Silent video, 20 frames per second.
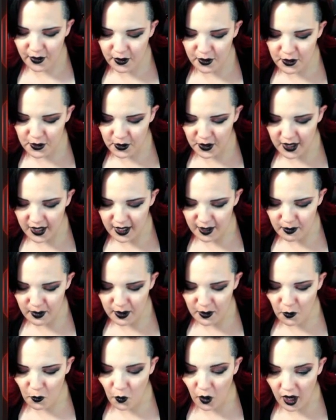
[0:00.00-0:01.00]
for joining
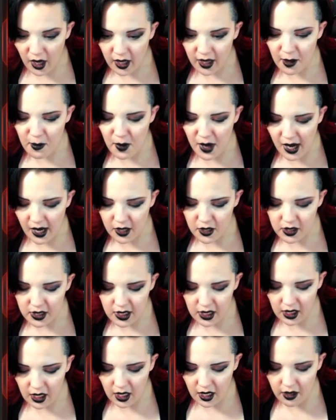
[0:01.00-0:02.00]
me while I'm
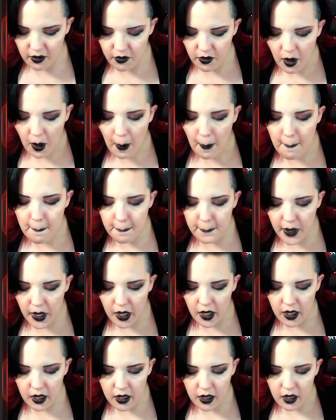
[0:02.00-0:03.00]
actually live.
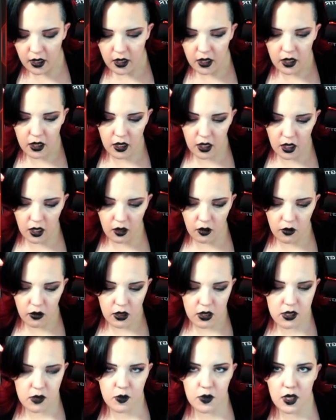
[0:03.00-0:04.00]
But, you
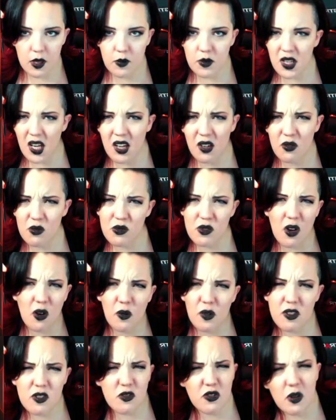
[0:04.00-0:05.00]
know, sometimes I don't
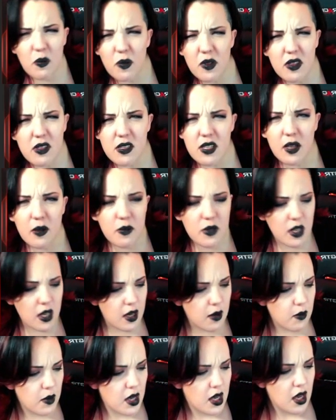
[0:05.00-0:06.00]
always stream at the same
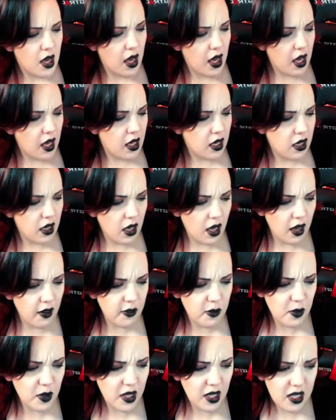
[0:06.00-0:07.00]
time, and
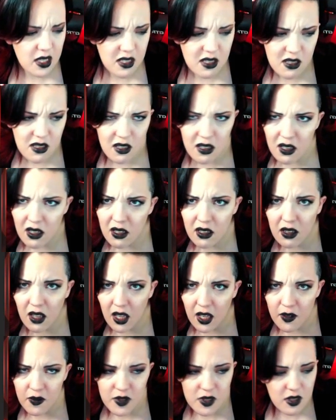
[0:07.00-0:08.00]
everybody has
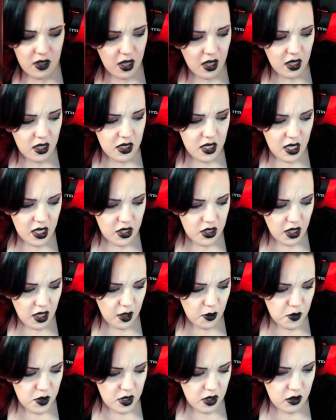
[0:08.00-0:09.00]
lives and day
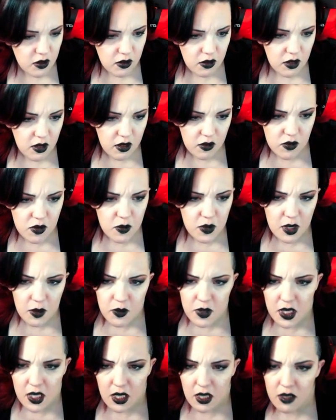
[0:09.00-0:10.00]
jobs and
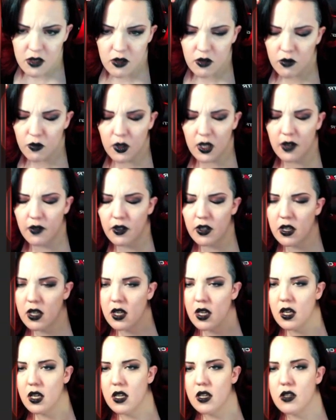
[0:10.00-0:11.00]
sometimes kids or whatever.
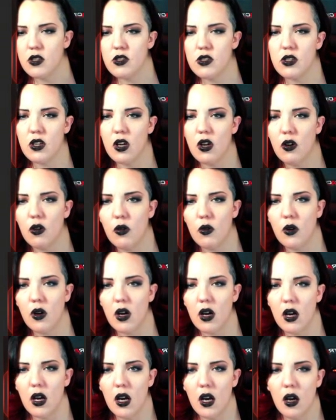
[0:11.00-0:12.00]

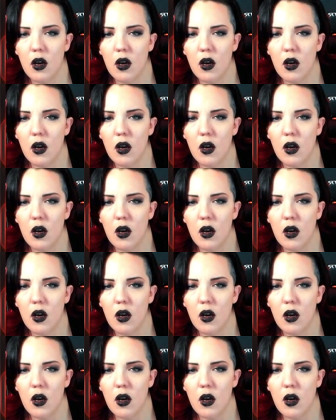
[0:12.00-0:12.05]
So,